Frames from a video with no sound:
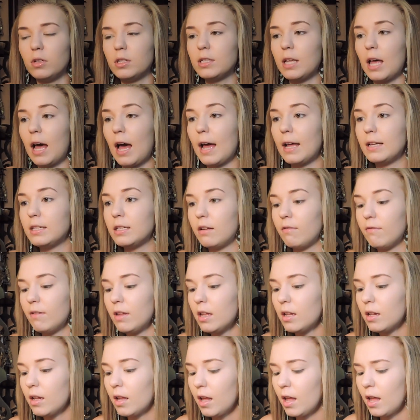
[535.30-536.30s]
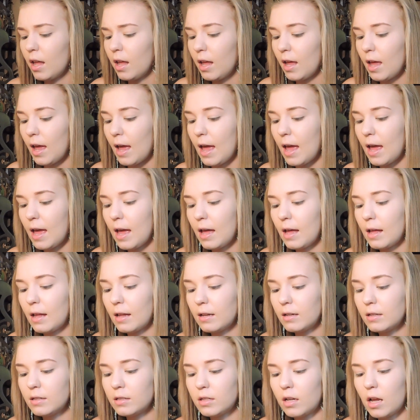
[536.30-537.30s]
size of it.
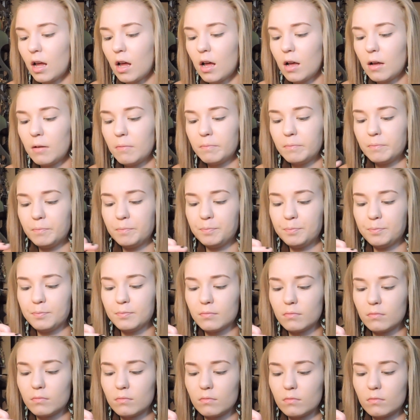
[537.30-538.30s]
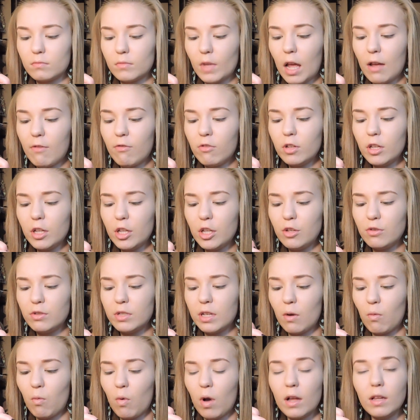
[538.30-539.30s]
And I've only used
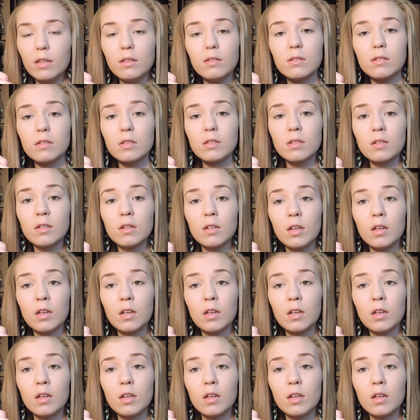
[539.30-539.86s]
it once.